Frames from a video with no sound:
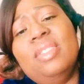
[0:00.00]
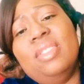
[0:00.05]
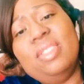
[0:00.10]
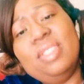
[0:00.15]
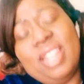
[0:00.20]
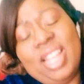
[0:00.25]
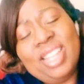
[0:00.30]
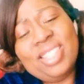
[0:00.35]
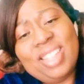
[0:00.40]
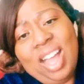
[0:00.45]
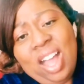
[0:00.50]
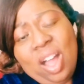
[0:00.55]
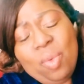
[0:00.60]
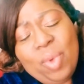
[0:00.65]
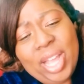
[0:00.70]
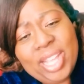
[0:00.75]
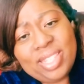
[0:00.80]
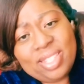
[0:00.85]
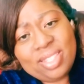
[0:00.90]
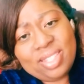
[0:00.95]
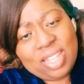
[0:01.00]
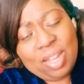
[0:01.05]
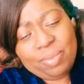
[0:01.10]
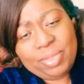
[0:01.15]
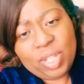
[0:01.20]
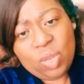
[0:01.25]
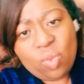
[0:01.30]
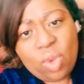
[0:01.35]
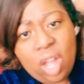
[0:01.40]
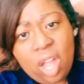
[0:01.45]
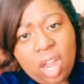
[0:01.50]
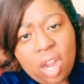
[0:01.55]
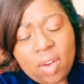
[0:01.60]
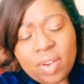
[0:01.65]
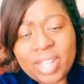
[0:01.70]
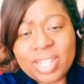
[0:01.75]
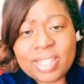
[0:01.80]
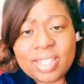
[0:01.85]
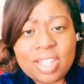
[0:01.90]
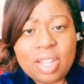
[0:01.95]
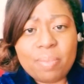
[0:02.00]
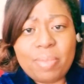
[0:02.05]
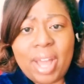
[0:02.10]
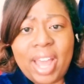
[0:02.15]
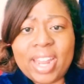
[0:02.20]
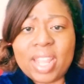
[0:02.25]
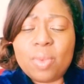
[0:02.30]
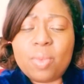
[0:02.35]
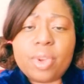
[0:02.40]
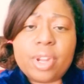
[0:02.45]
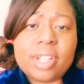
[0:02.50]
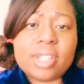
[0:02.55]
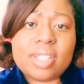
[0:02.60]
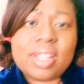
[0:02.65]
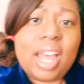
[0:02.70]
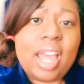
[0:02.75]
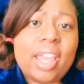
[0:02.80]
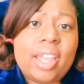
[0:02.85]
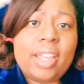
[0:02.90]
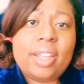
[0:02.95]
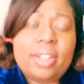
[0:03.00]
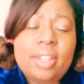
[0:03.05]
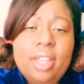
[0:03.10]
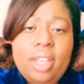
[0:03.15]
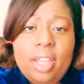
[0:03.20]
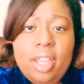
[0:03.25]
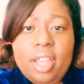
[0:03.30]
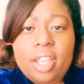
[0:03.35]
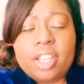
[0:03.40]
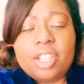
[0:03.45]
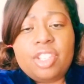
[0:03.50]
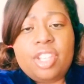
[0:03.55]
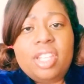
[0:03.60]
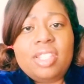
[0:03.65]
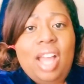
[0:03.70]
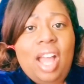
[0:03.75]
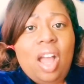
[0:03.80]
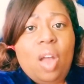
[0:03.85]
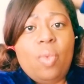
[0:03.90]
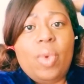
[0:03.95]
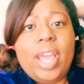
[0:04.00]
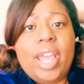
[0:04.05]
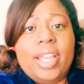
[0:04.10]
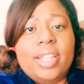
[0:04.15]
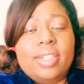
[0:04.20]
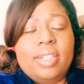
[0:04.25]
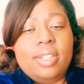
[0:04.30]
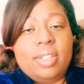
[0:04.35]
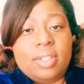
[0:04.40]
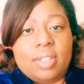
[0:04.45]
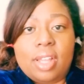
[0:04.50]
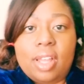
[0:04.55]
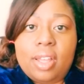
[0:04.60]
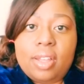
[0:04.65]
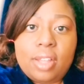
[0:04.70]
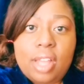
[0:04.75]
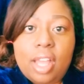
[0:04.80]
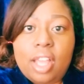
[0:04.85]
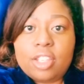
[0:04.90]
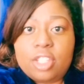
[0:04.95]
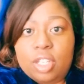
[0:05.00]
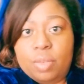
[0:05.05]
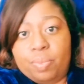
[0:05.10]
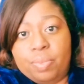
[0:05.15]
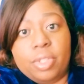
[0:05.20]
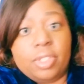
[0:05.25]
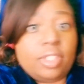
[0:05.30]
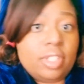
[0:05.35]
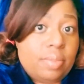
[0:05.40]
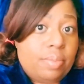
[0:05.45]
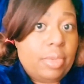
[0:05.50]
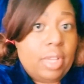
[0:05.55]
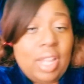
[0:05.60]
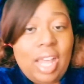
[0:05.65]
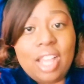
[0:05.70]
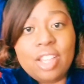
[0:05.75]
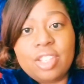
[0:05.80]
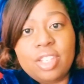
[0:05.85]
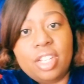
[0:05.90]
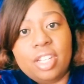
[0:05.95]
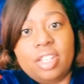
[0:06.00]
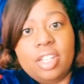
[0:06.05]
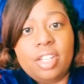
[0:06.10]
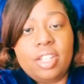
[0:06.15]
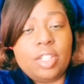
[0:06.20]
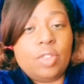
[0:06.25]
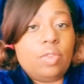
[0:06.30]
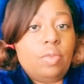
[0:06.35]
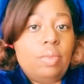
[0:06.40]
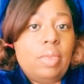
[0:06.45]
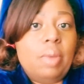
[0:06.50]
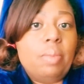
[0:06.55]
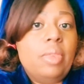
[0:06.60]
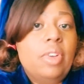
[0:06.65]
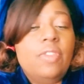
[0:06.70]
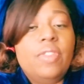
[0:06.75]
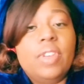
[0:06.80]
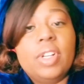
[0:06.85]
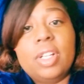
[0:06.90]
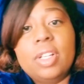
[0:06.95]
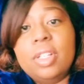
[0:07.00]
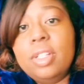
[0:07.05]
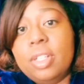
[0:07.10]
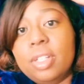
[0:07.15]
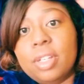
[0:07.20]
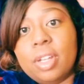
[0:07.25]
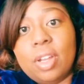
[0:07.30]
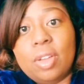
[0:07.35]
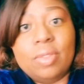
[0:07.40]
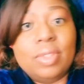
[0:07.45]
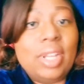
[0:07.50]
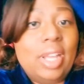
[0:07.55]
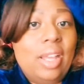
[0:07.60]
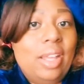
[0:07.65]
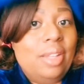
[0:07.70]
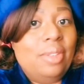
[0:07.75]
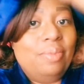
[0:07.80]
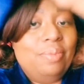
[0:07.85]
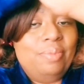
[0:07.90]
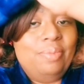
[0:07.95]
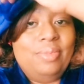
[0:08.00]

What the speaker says: it's always something with her and somebody where it's like, she's always, I should have did this with my motherfucking hood. Nah.